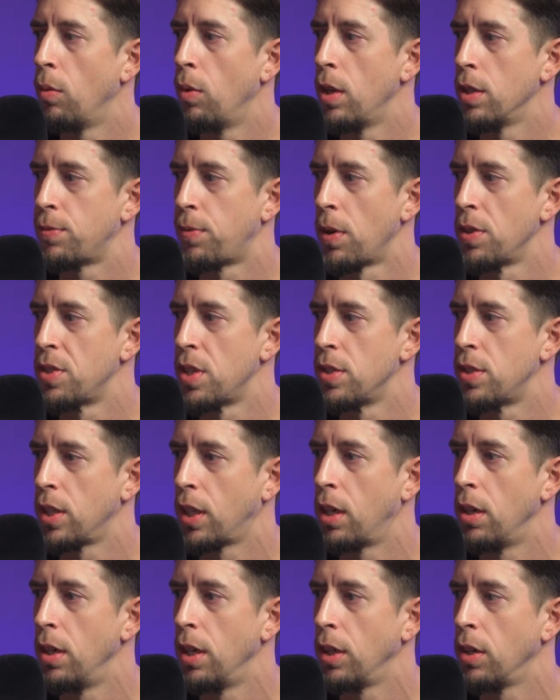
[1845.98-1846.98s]
As far as
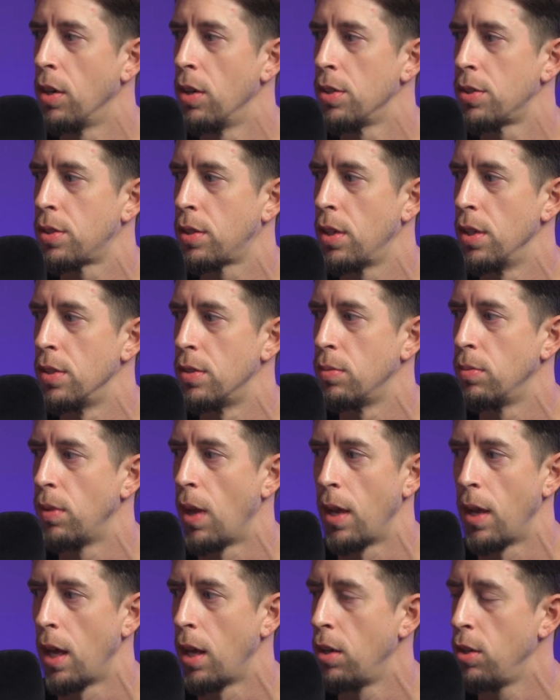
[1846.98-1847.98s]
insecurity goes, because
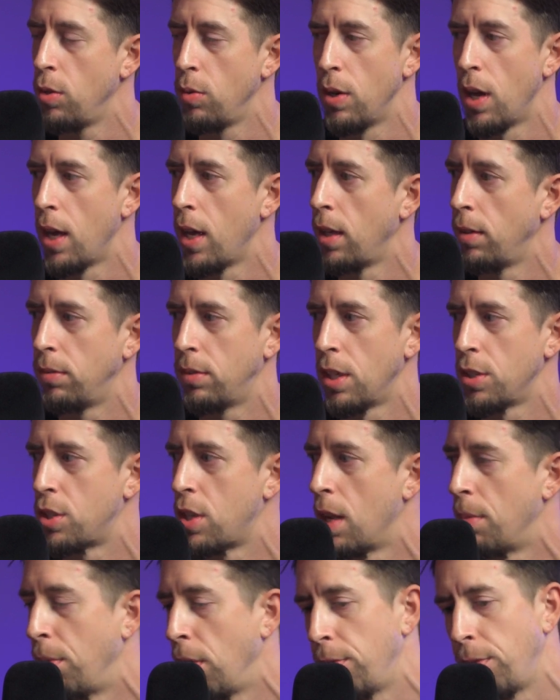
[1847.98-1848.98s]
you and I touched
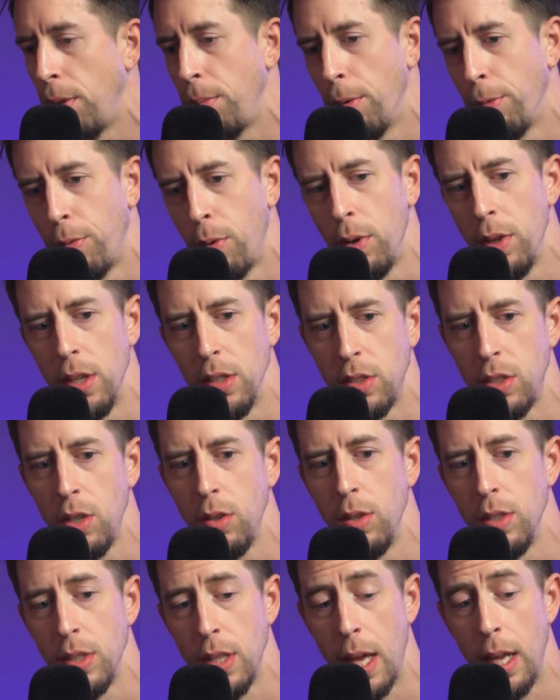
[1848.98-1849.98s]
on that briefly before this
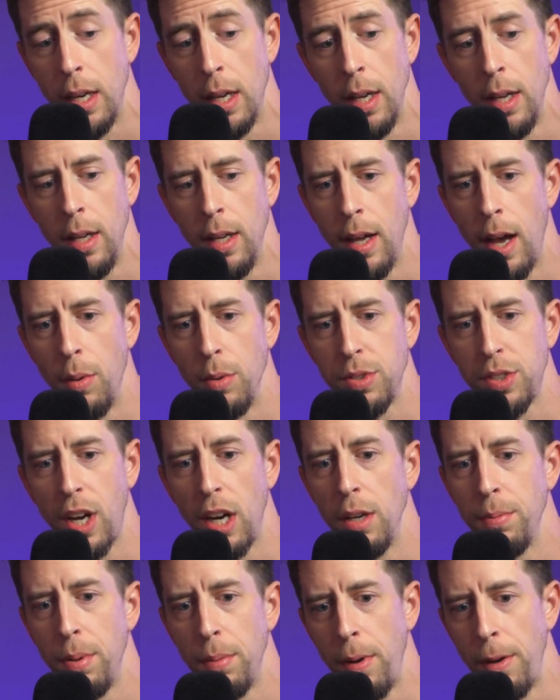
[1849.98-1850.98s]
too, is that I was
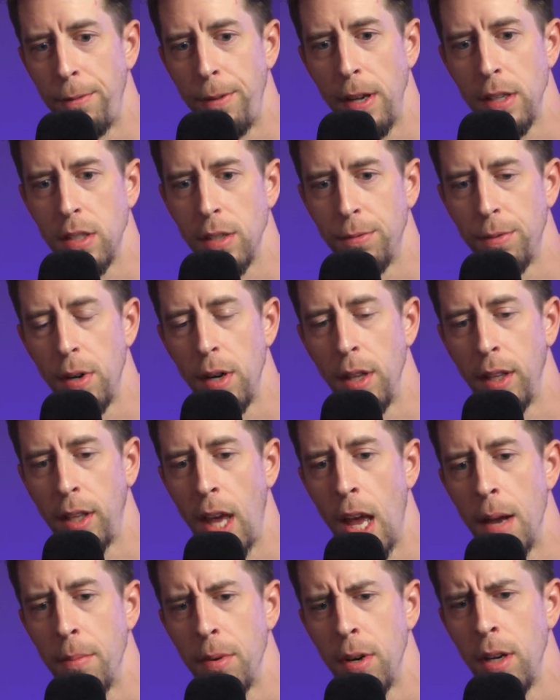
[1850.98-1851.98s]
scared to put my face in front of the
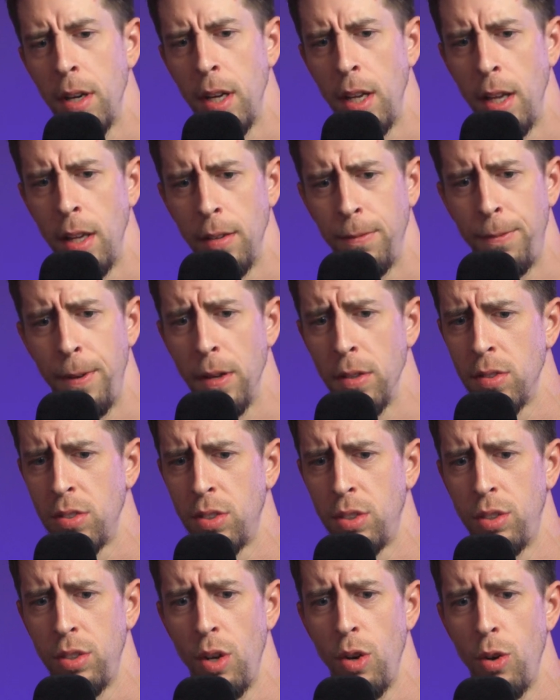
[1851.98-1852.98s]
camera and it felt
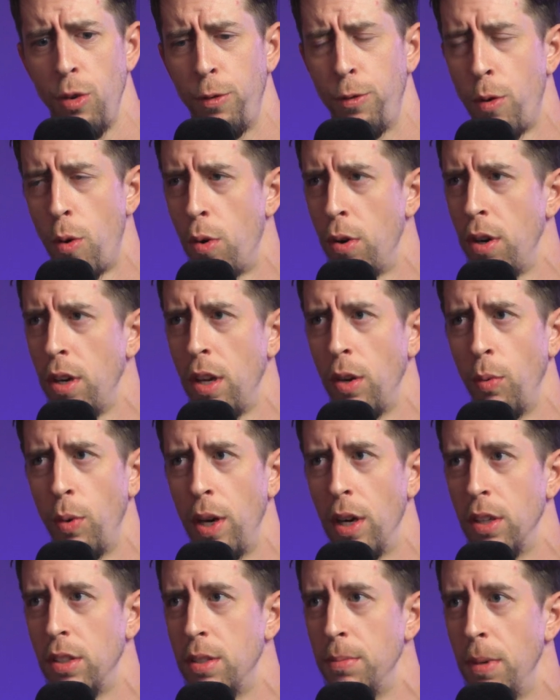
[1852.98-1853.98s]
so foreign and
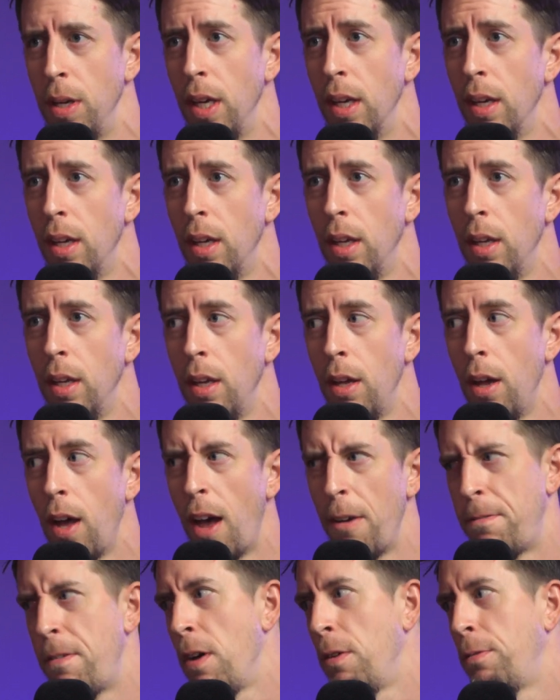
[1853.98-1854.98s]
weird to me.
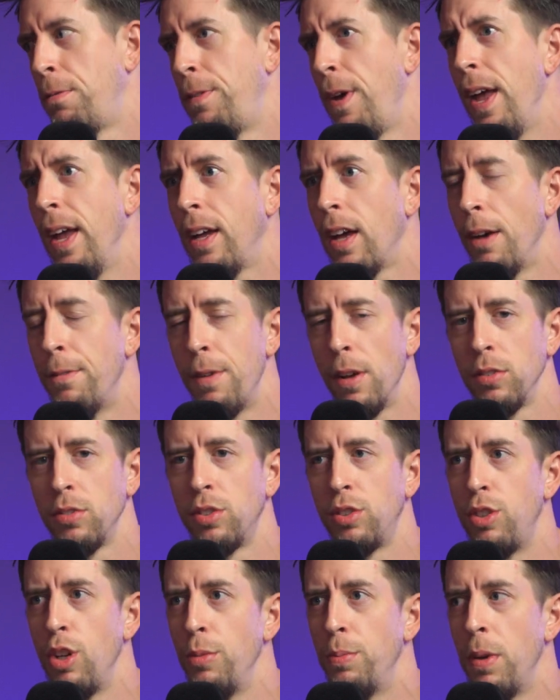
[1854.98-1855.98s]
I felt fake. I felt
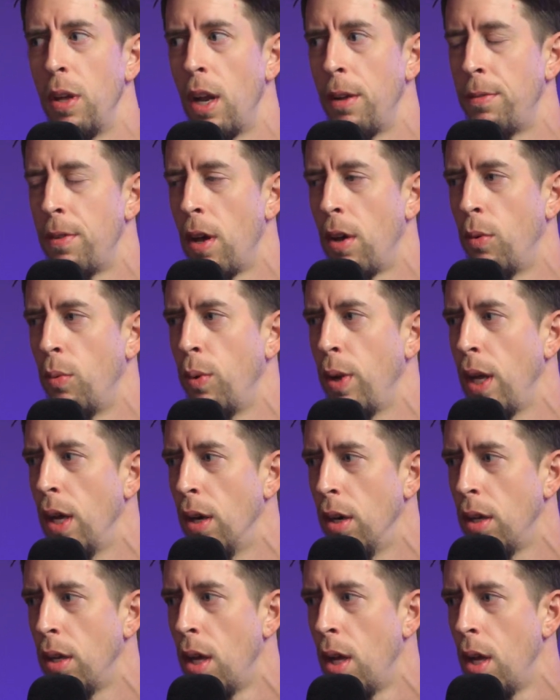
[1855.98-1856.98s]
stupid. I felt
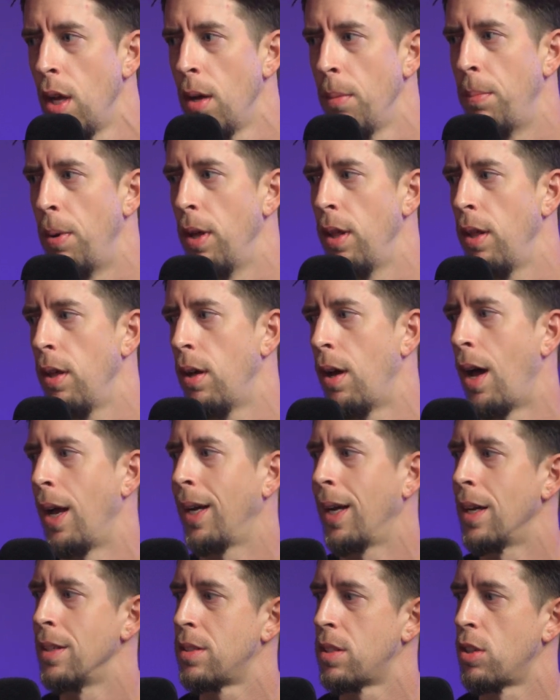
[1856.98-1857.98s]
weird, but I
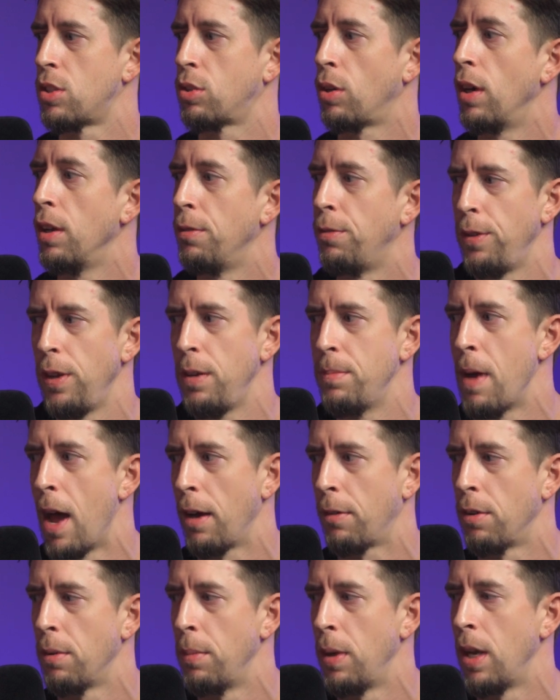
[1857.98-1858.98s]
got such great
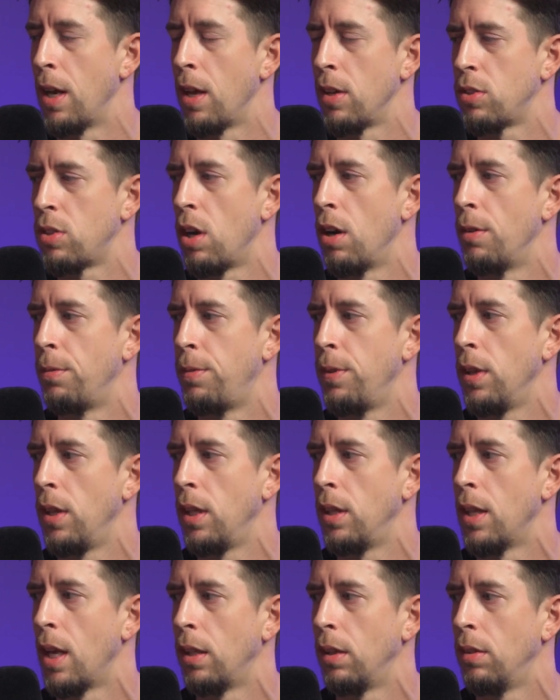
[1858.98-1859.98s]
feedback from it. And I started
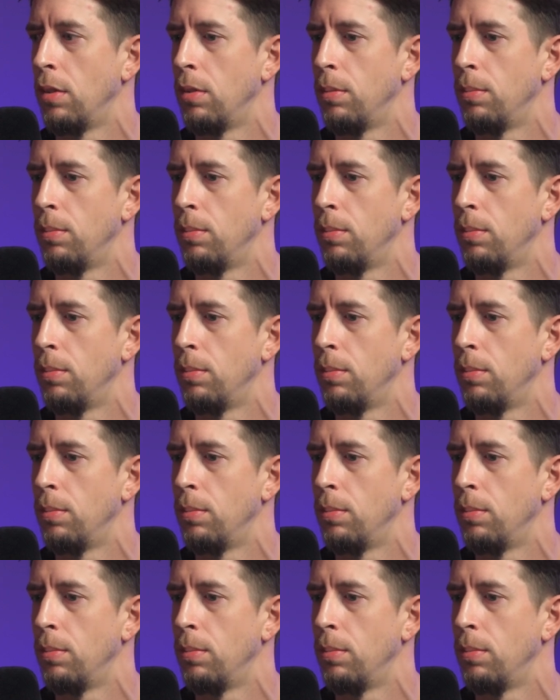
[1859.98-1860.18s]
feeling that